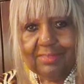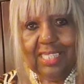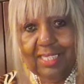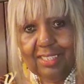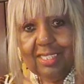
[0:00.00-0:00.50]

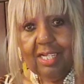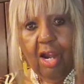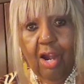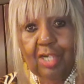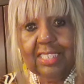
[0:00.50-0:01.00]
They're
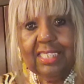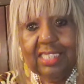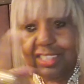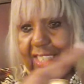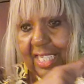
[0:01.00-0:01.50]
hardly
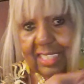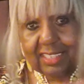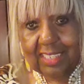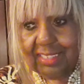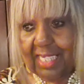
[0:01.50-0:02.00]
initiated.
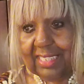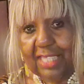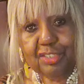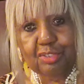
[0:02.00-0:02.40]
They'll take that